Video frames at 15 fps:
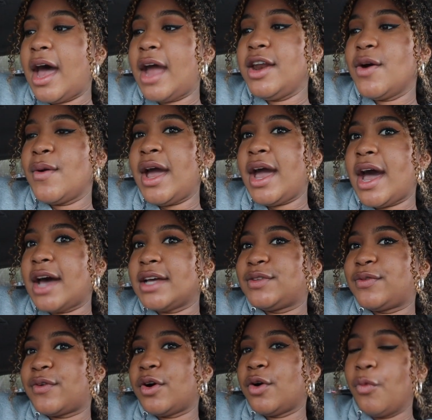I know I
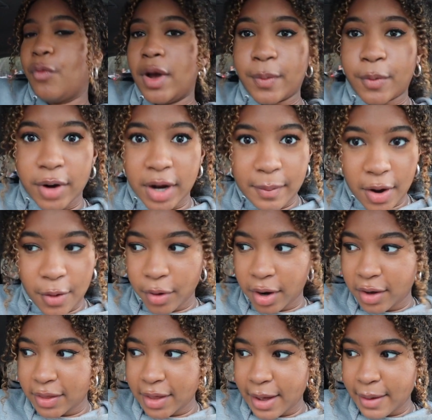asked for whipped cream on
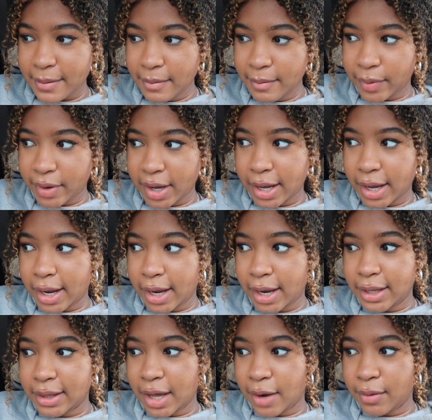one of them,
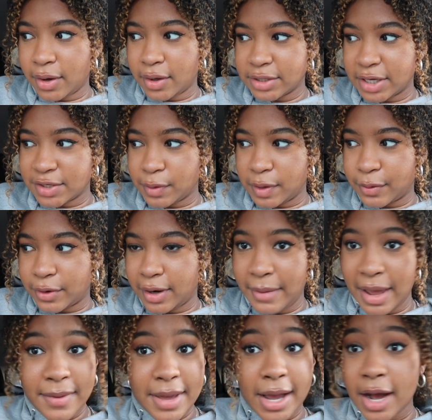but that one also has whipped cream.
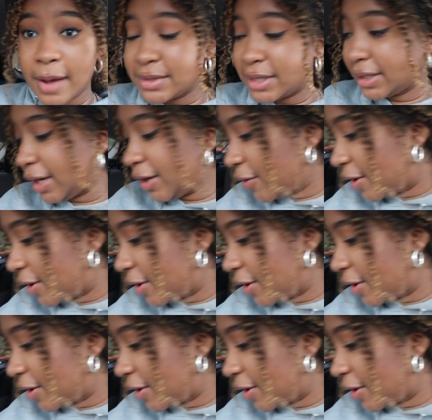Maybe it comes like that.